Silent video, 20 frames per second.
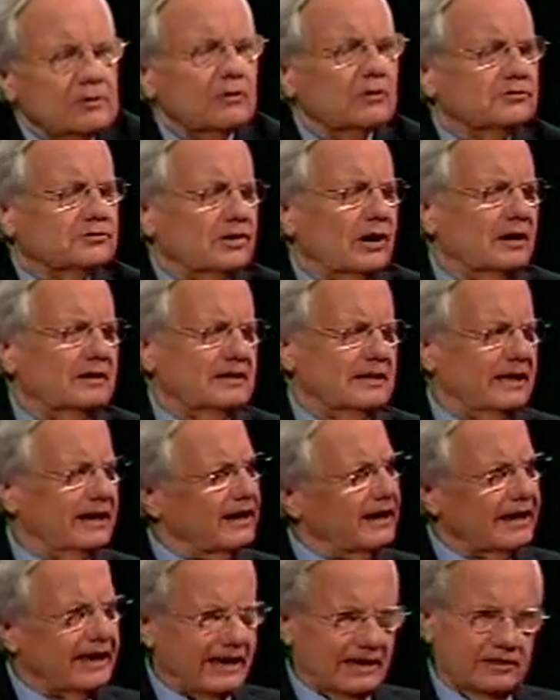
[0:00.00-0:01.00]
John
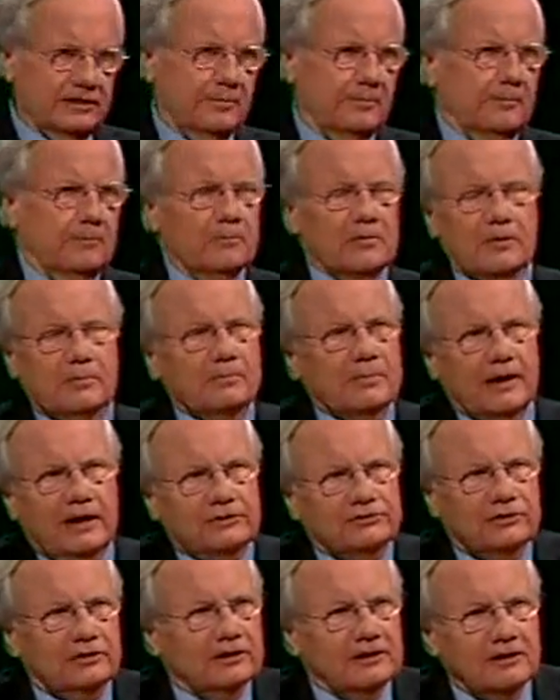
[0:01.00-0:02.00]
Kennedy had the
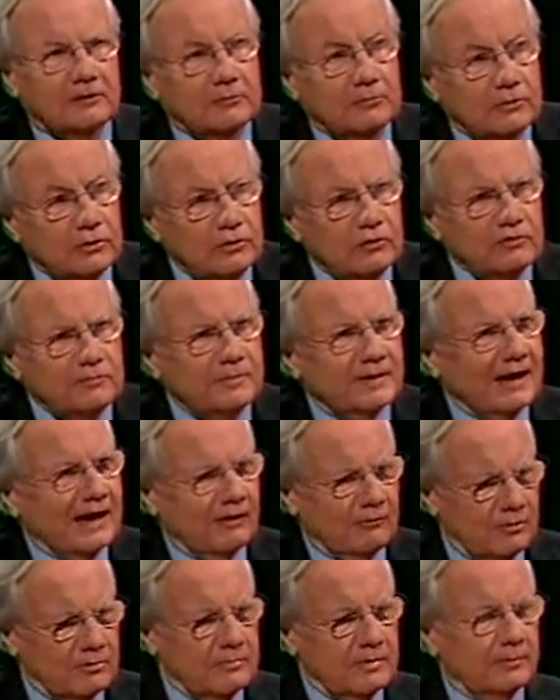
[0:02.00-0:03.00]
capacity to move me. I
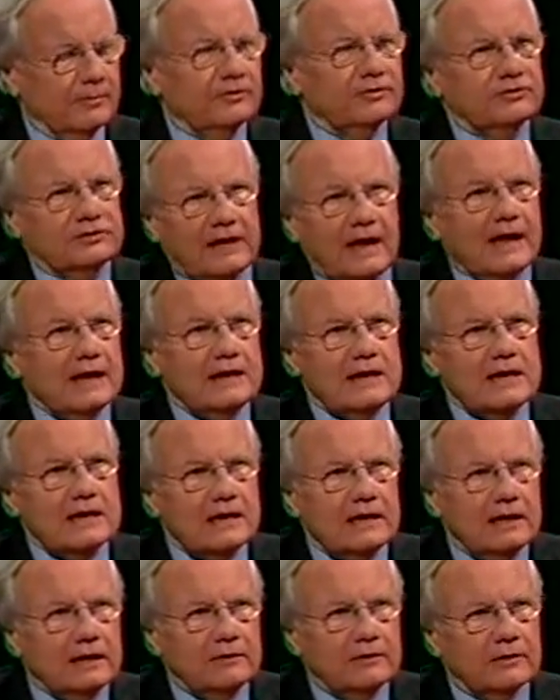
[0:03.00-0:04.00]
remember
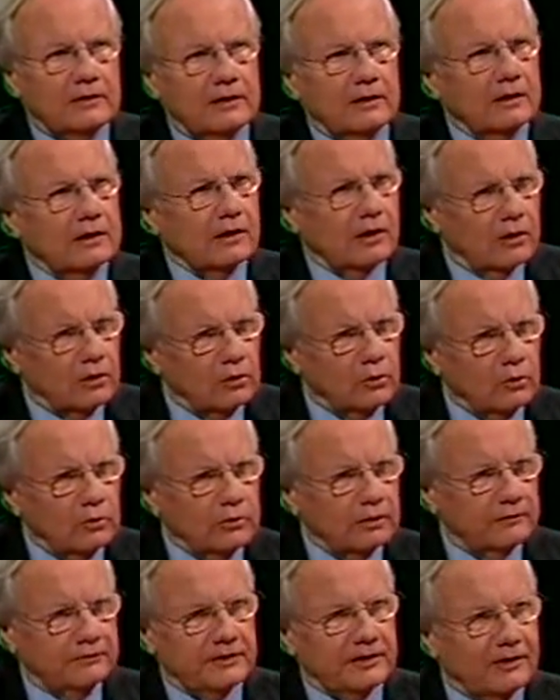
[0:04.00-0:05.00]
standing in the
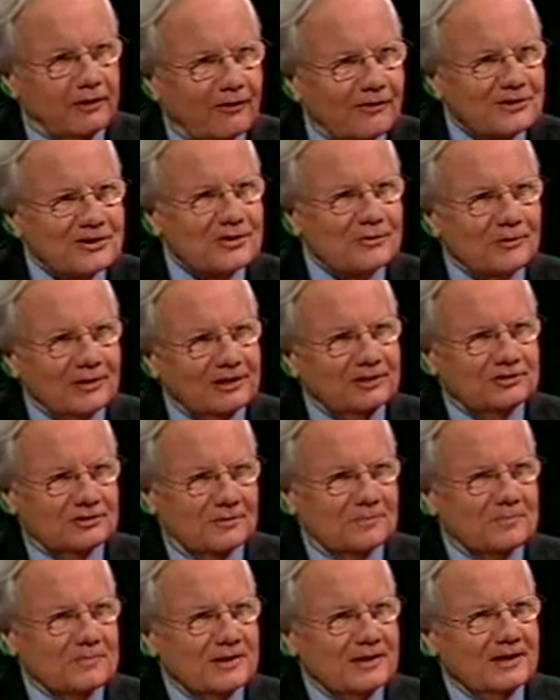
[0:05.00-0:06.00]
cold of the
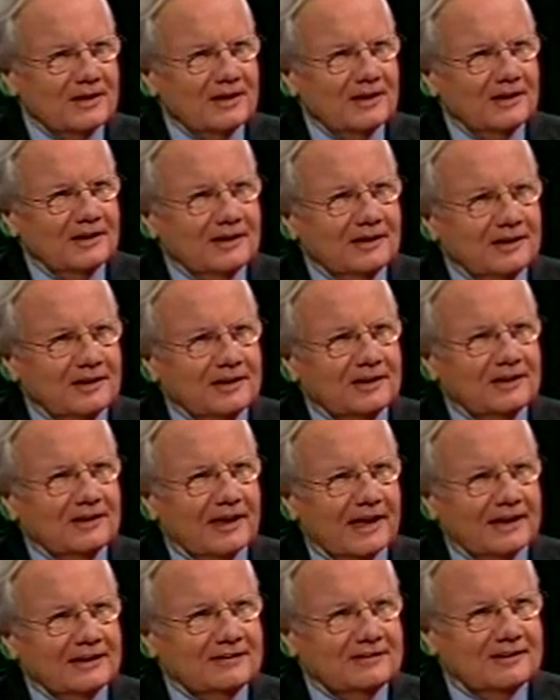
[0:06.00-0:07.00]
inauguration in
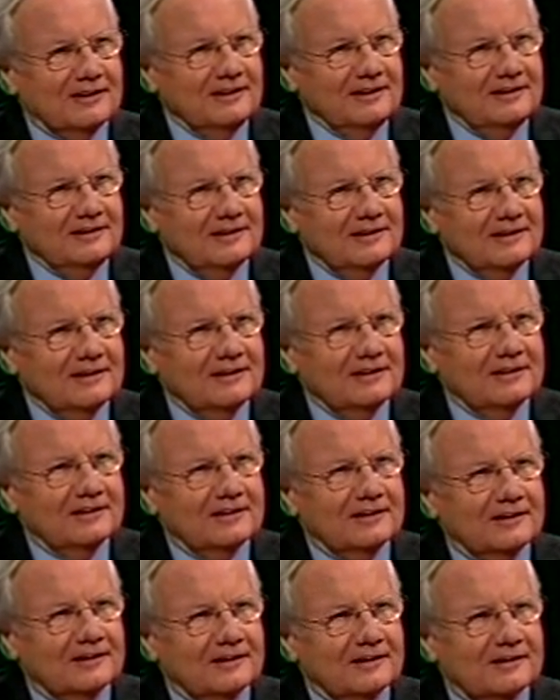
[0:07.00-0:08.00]

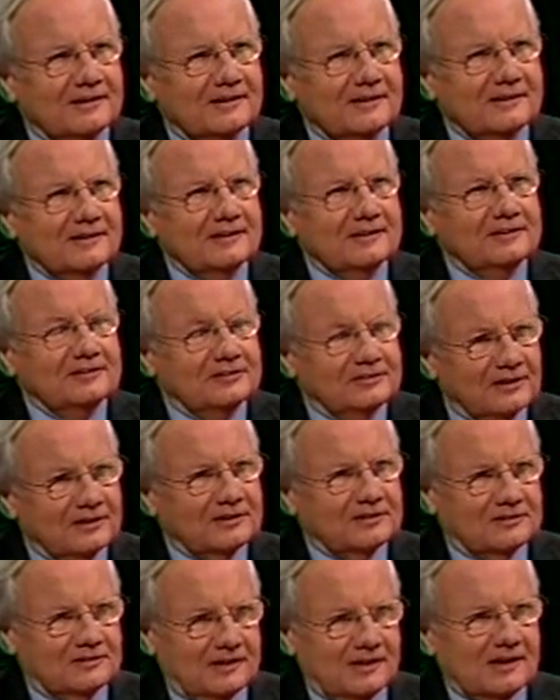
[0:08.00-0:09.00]

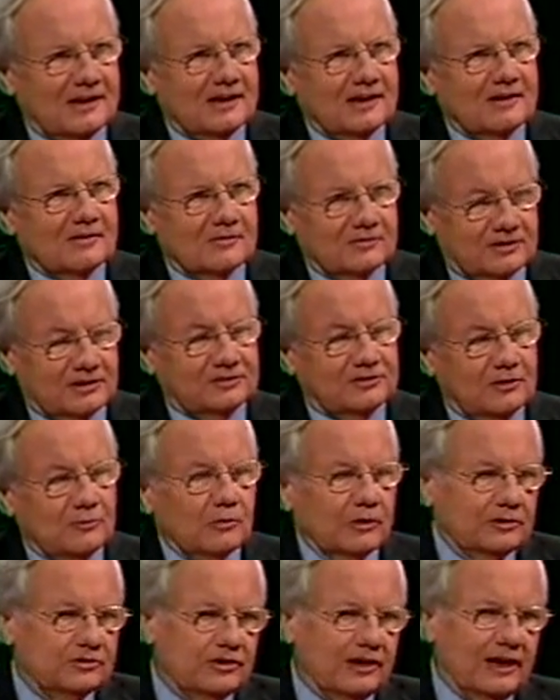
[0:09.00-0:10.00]

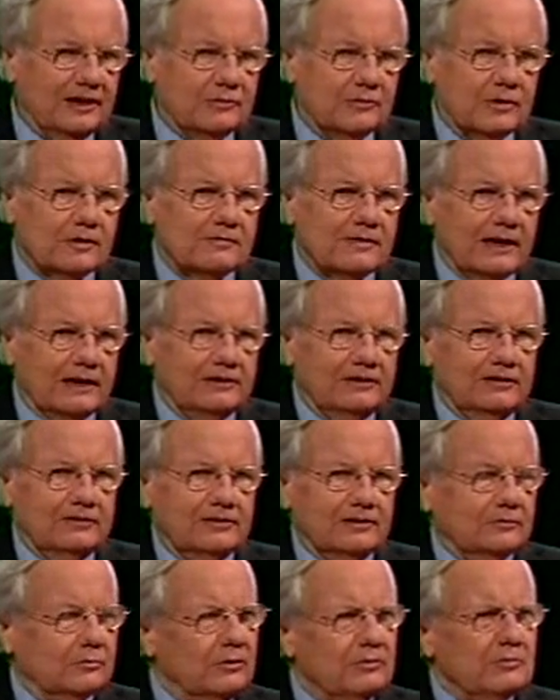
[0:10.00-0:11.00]
1961, January of
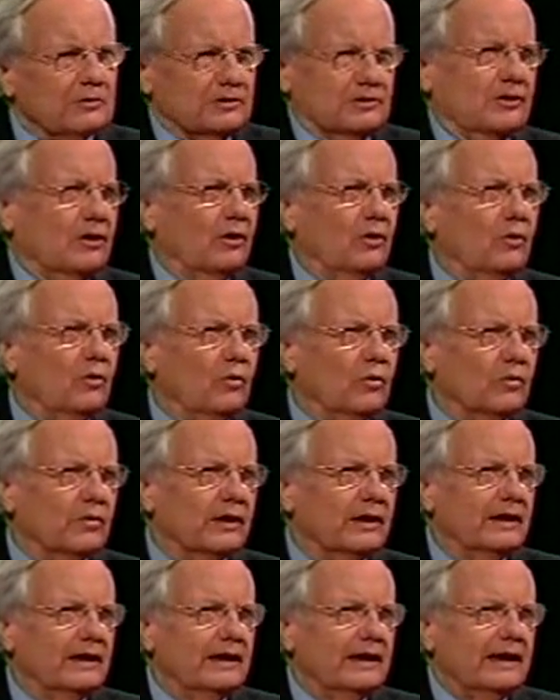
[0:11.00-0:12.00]
1961. It was cold,
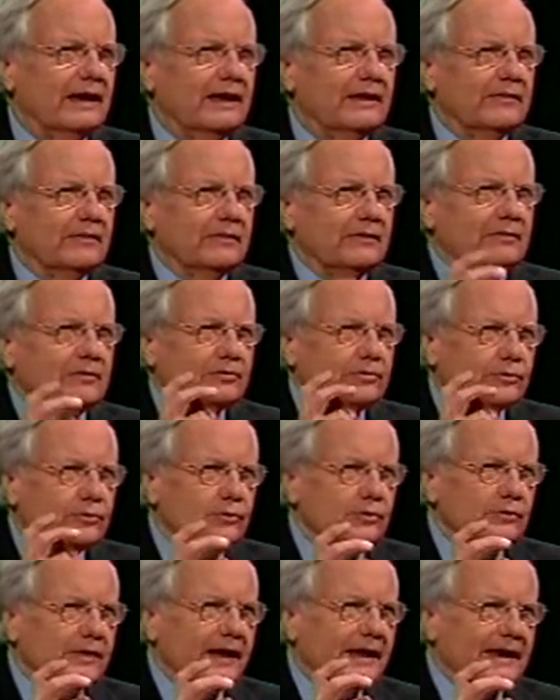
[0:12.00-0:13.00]
and
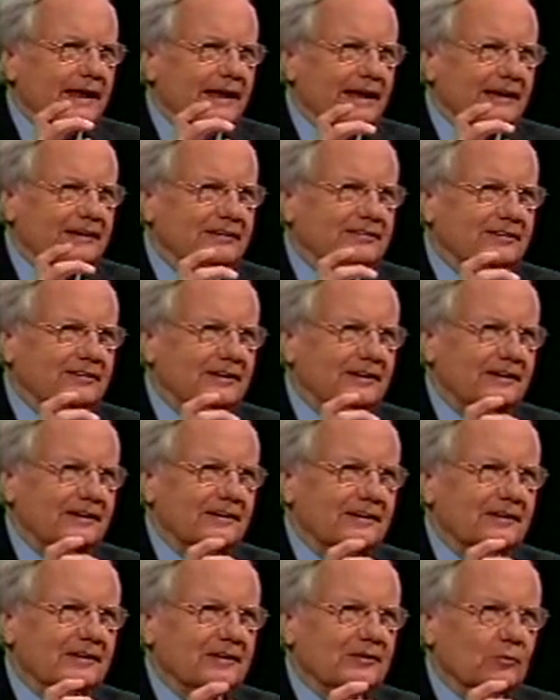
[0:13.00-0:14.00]
through that
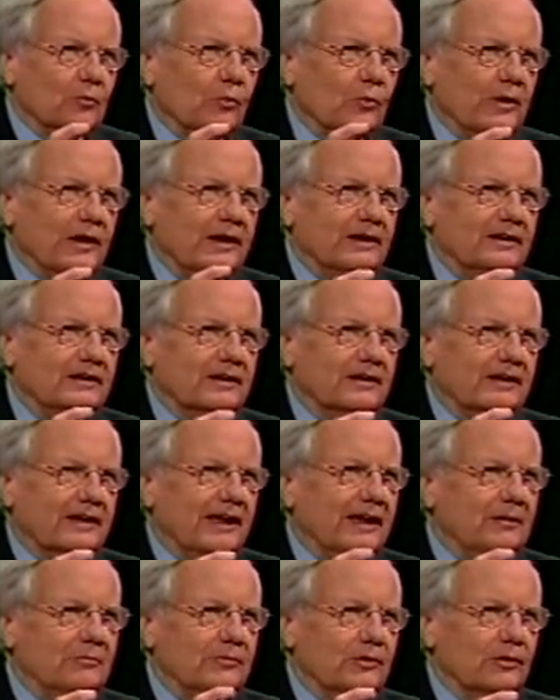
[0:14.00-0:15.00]
icy wind
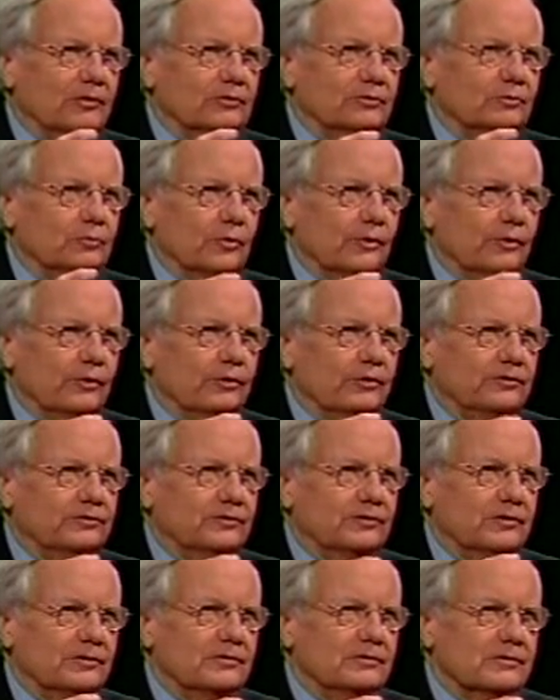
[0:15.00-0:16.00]
came those
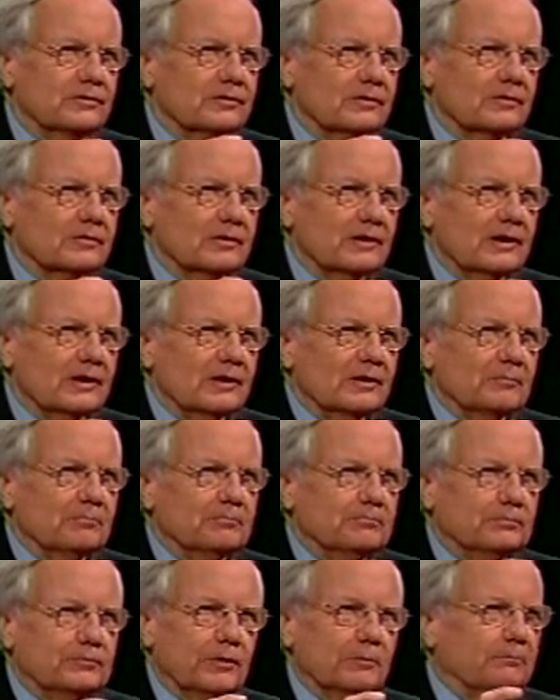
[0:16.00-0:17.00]
words,
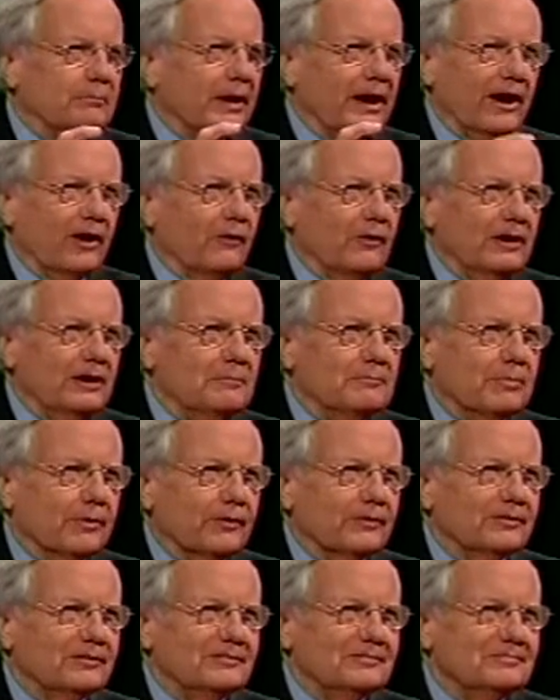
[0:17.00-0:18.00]
to bear any
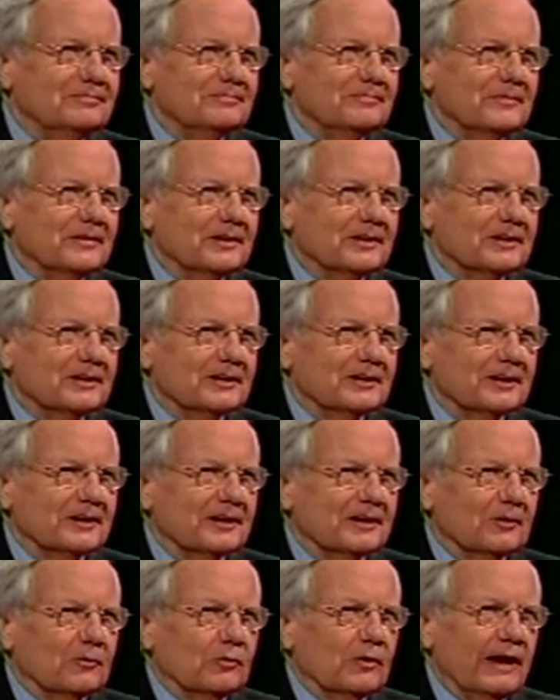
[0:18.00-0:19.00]
burden.
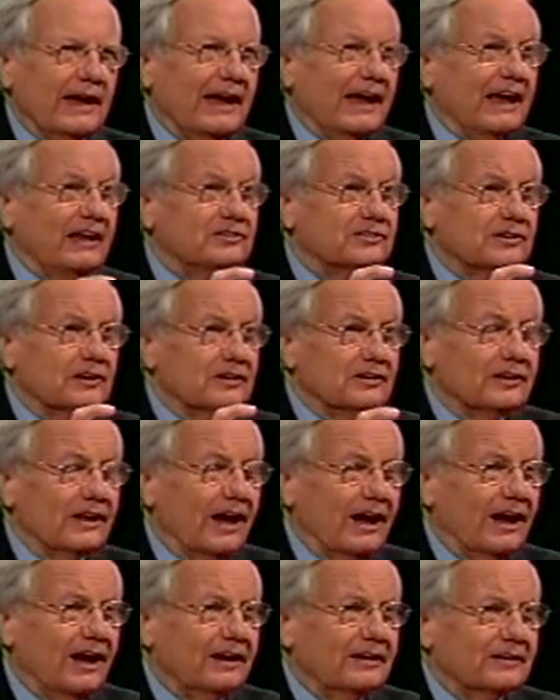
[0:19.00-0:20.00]
Ask
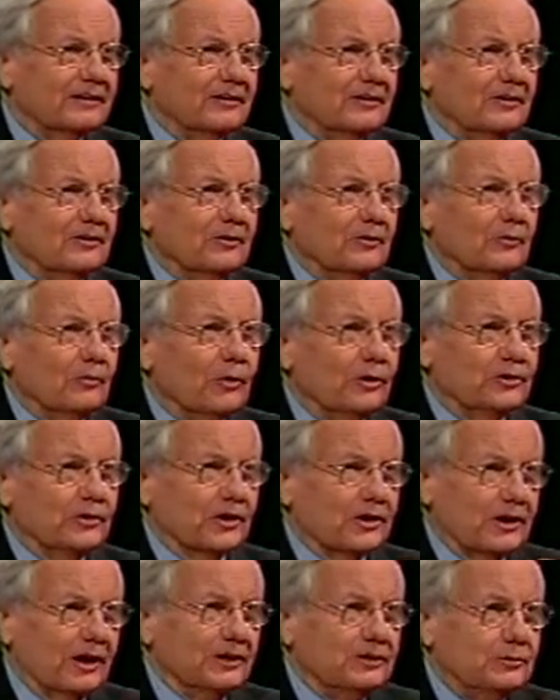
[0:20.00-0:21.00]
not what your
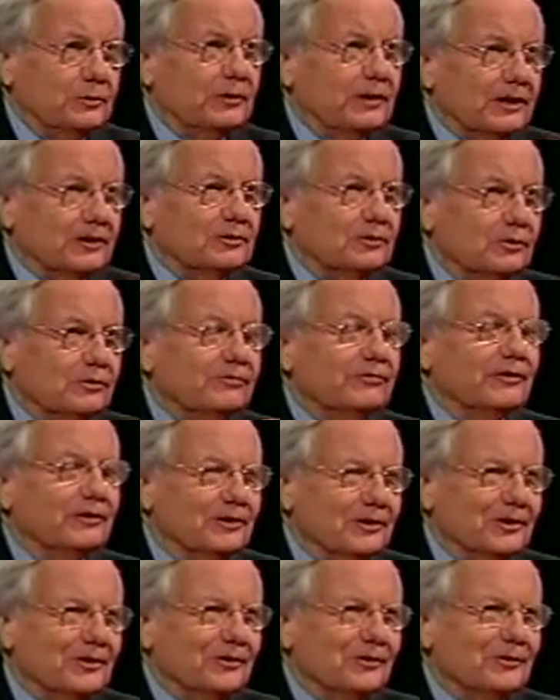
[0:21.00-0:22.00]
country can do for
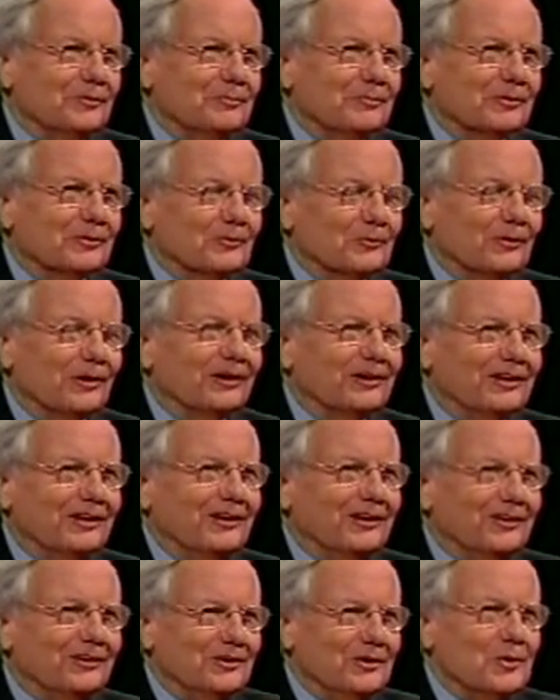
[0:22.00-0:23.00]
you, but what
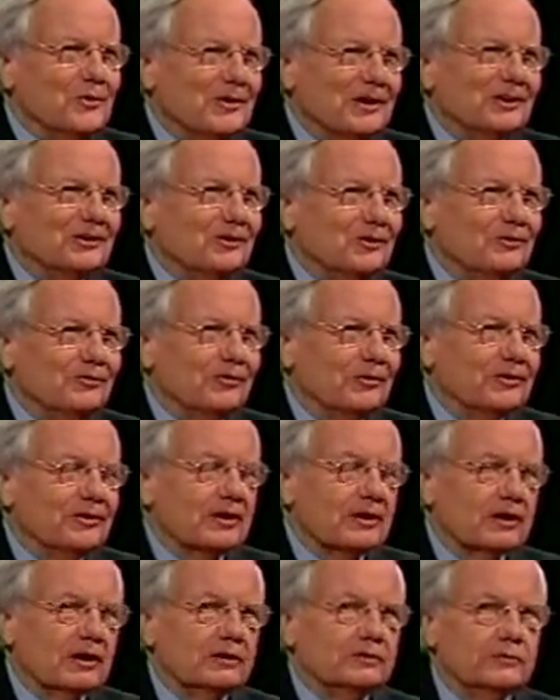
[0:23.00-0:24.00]
you can do for
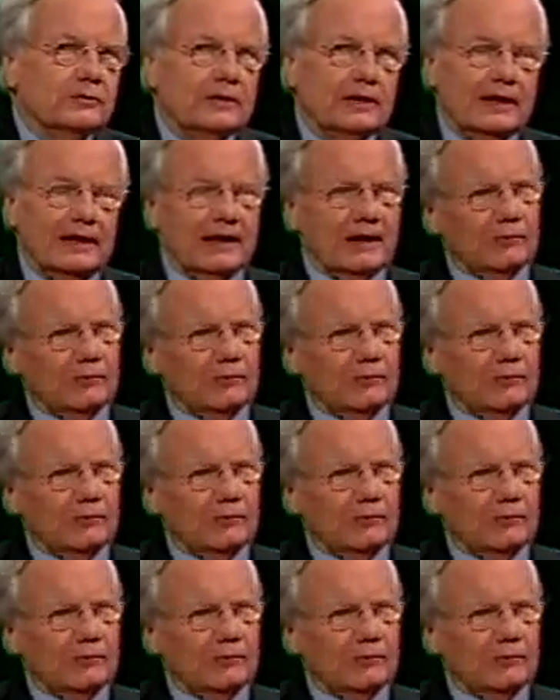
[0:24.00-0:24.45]
your country. And I